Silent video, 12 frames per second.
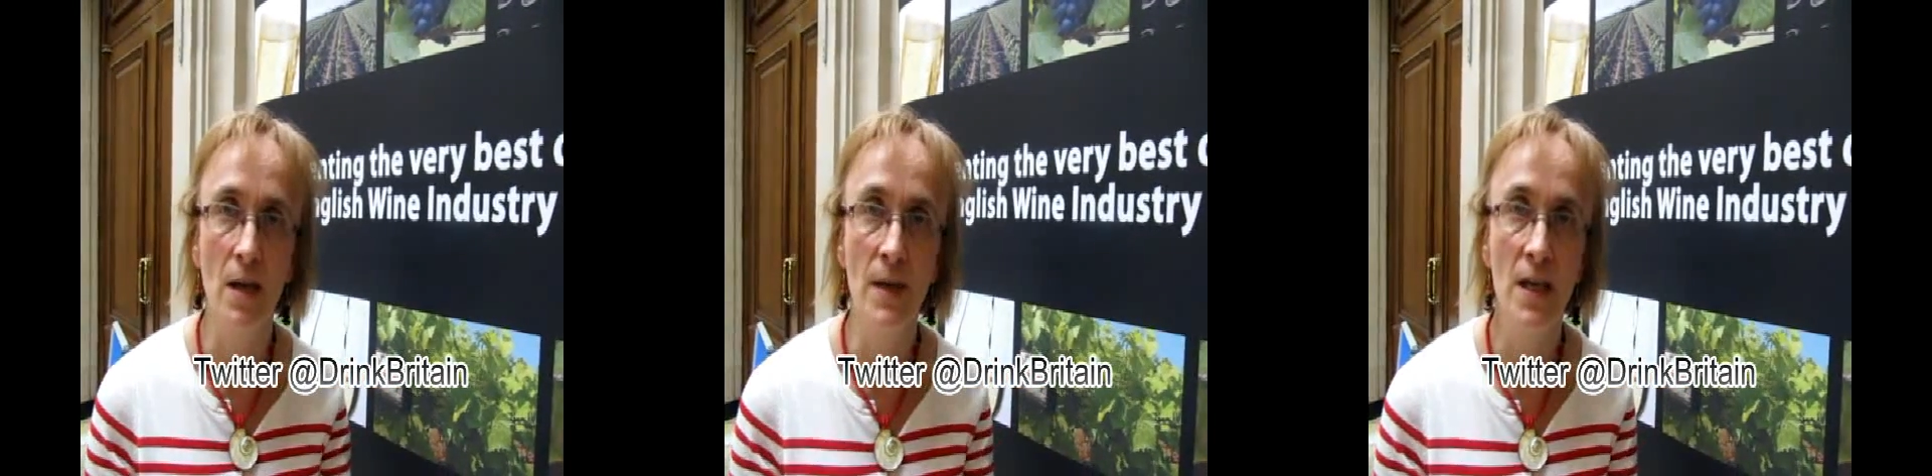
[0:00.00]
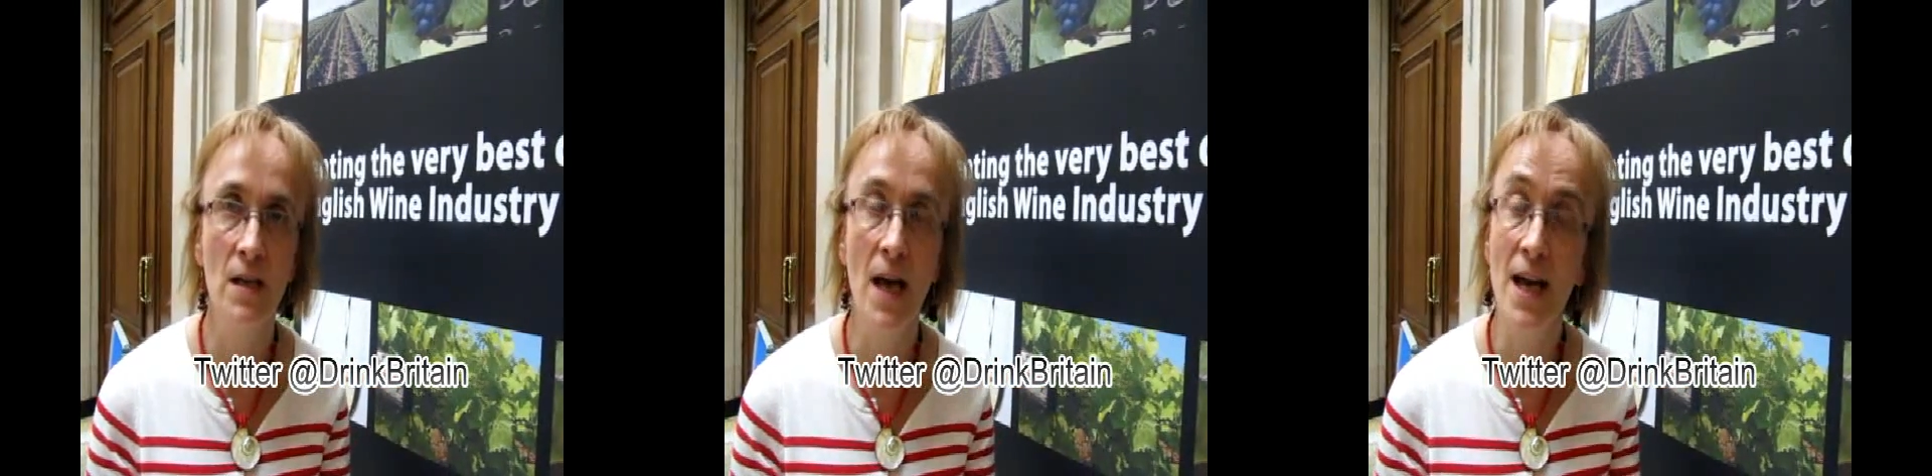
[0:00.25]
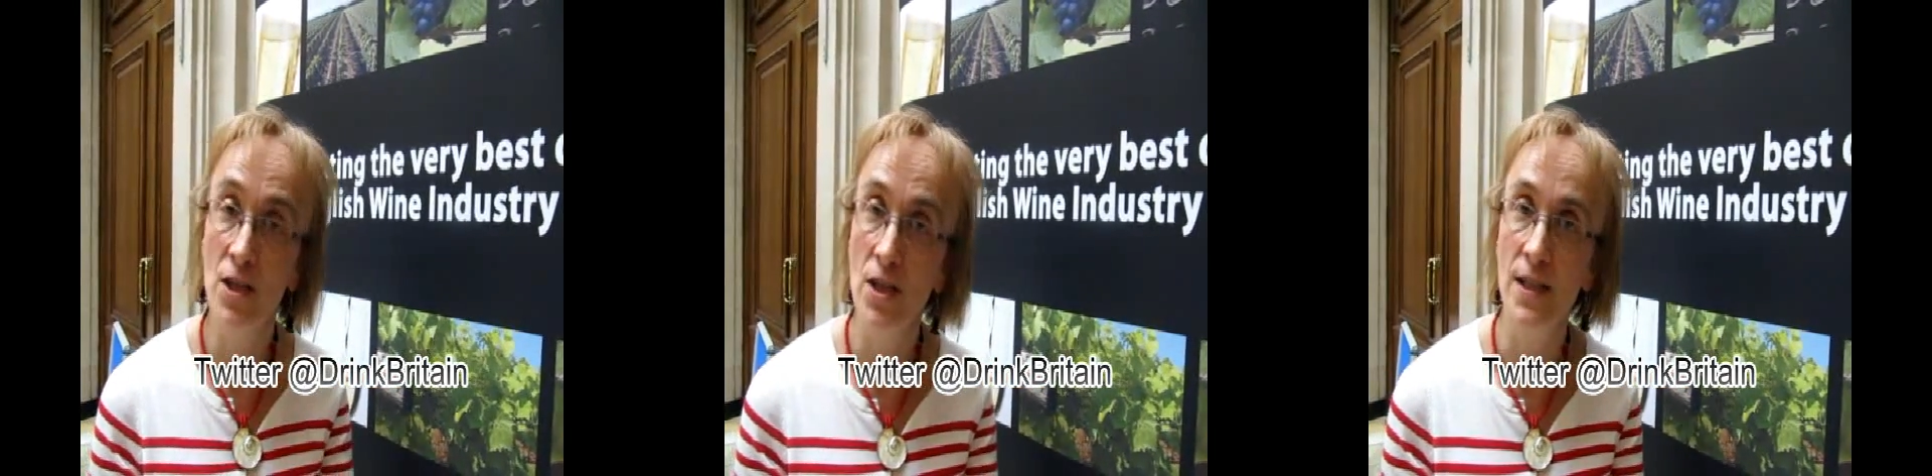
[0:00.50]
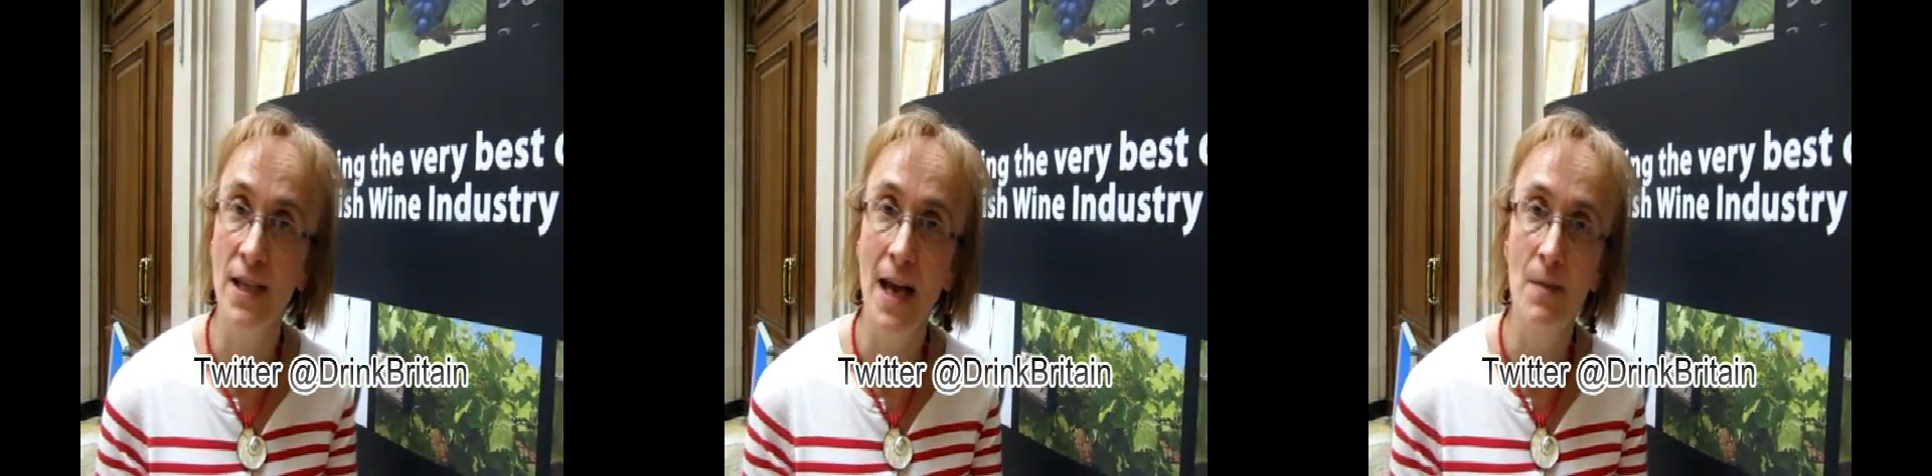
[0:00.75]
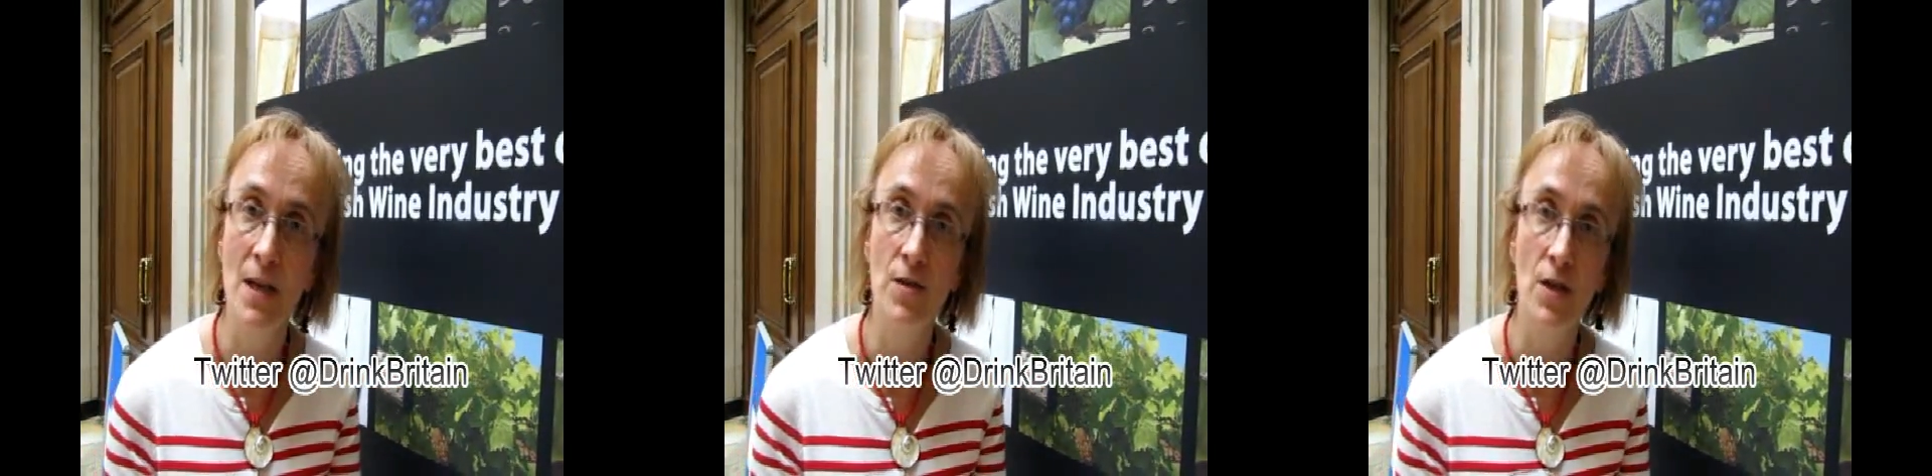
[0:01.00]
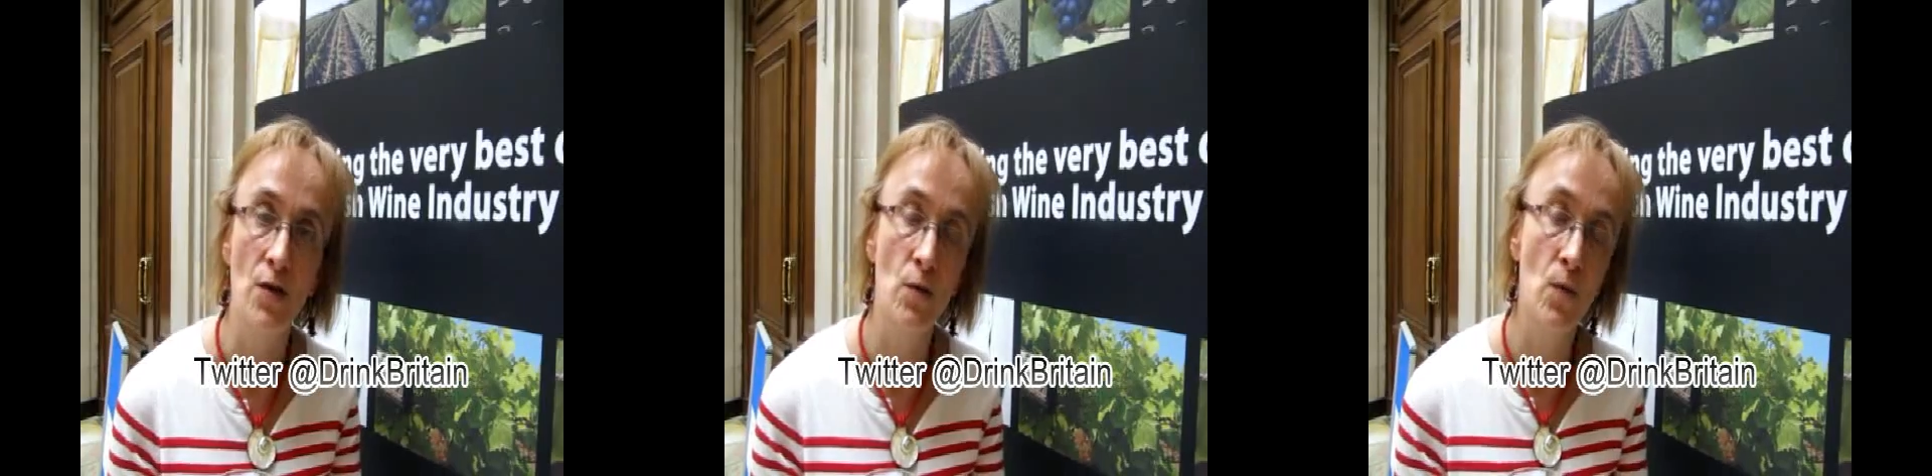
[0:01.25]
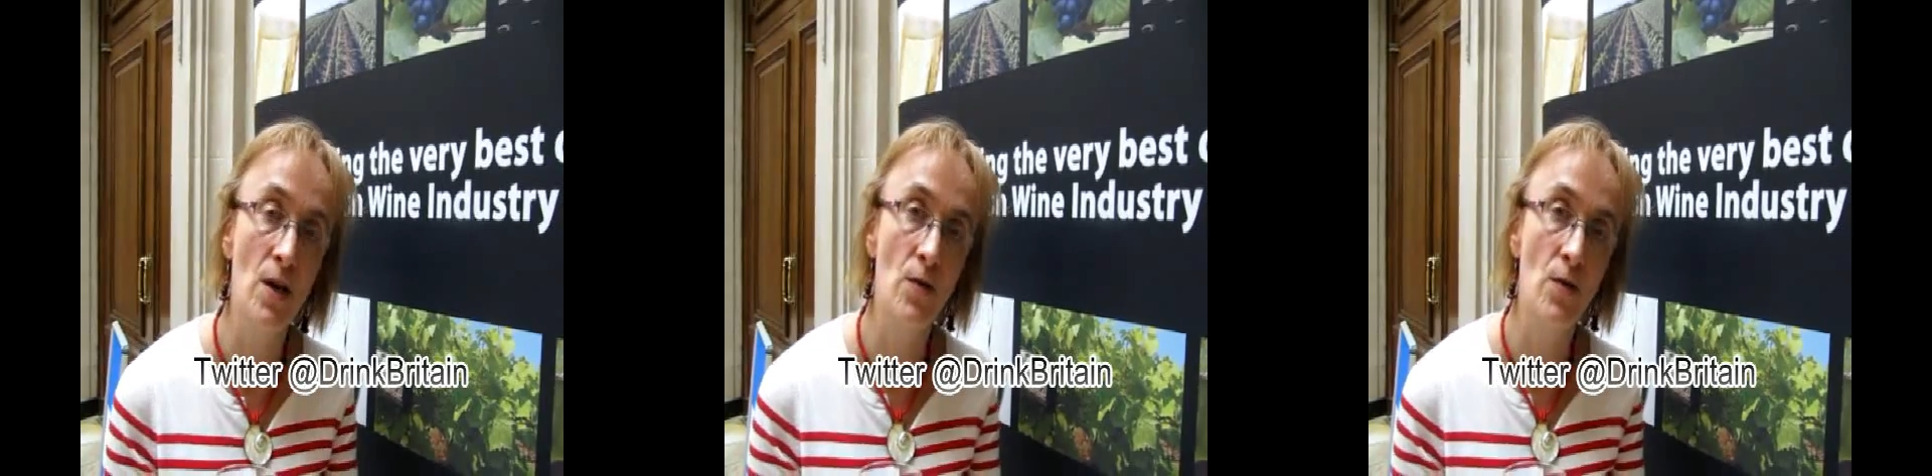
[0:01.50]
I mean, actually Sam Lindo,